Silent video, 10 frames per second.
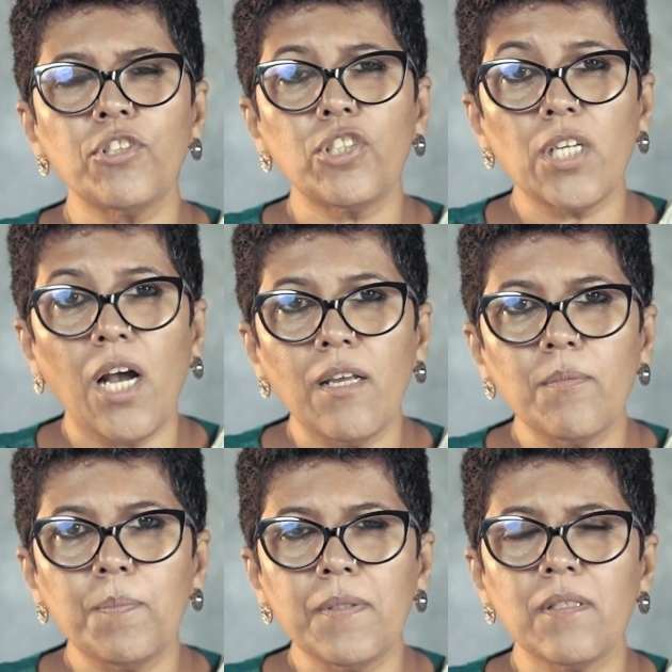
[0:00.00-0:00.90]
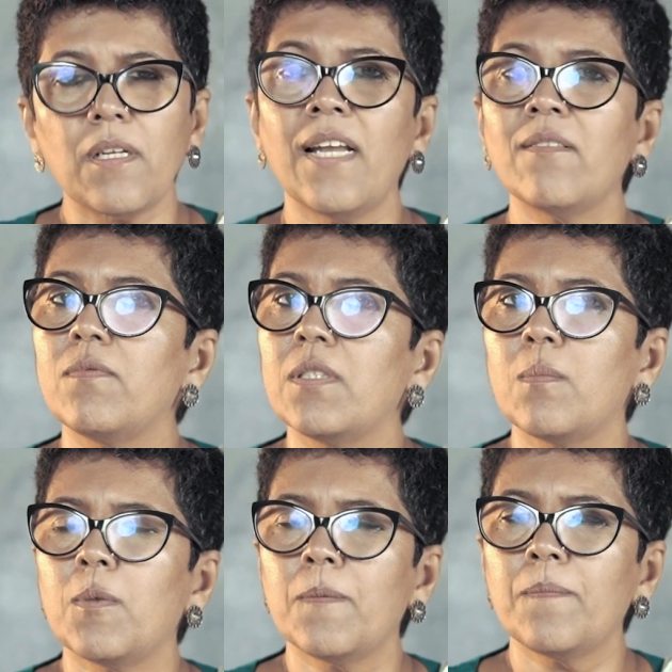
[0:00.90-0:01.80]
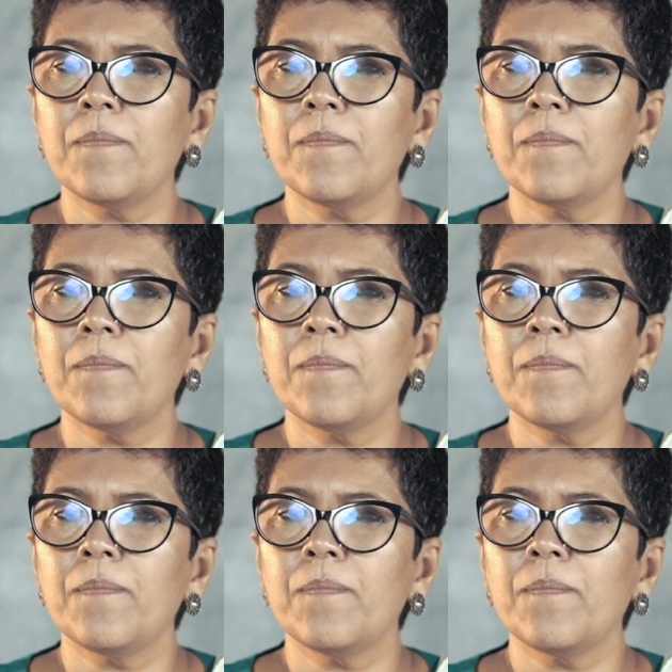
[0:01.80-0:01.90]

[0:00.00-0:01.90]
sharper and visible.